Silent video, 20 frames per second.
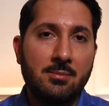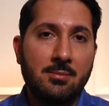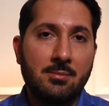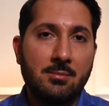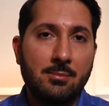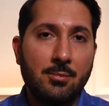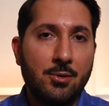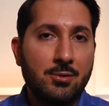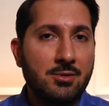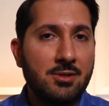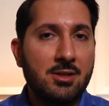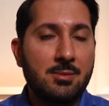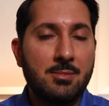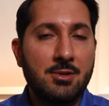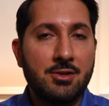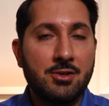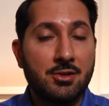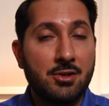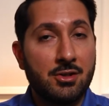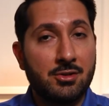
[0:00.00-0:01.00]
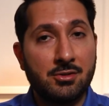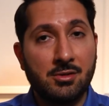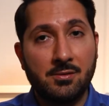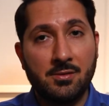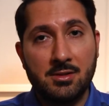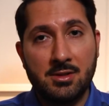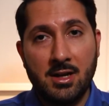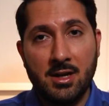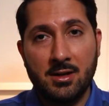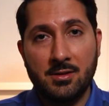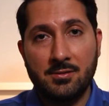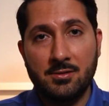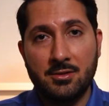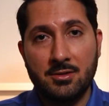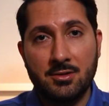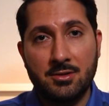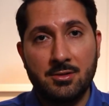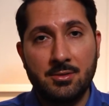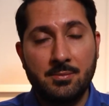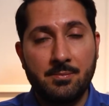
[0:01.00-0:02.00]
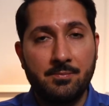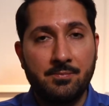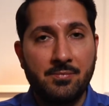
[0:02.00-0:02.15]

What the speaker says: mostly been traditional photographers.